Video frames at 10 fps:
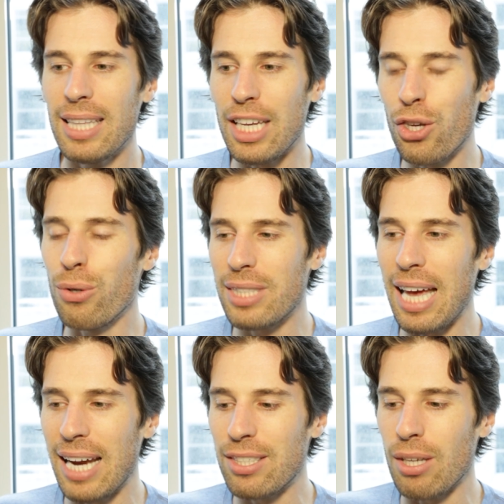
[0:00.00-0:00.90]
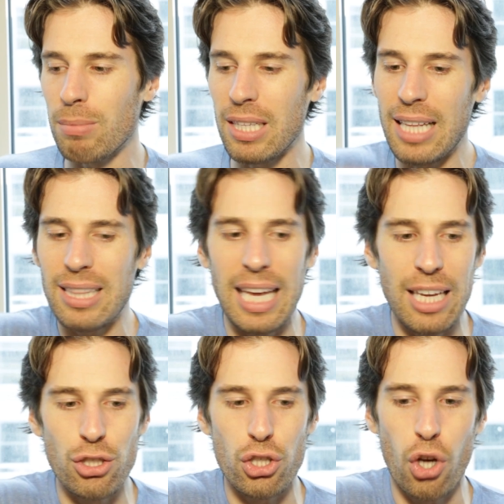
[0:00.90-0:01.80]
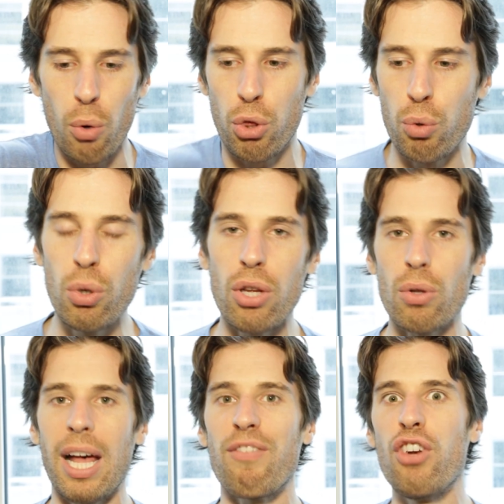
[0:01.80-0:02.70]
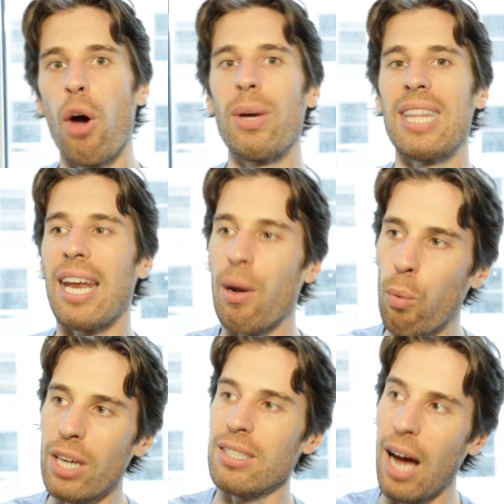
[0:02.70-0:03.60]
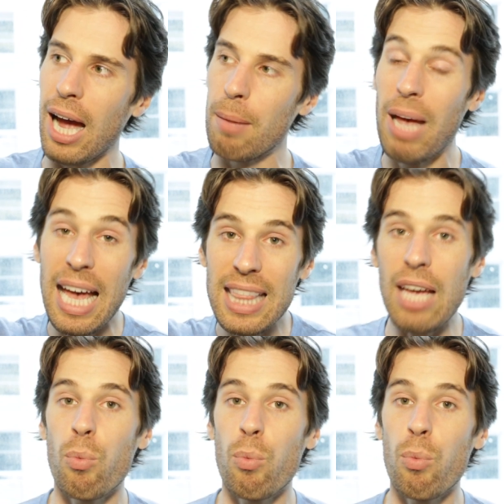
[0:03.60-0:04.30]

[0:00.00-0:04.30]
They use that as something that they can just go through their life knowing that at one time they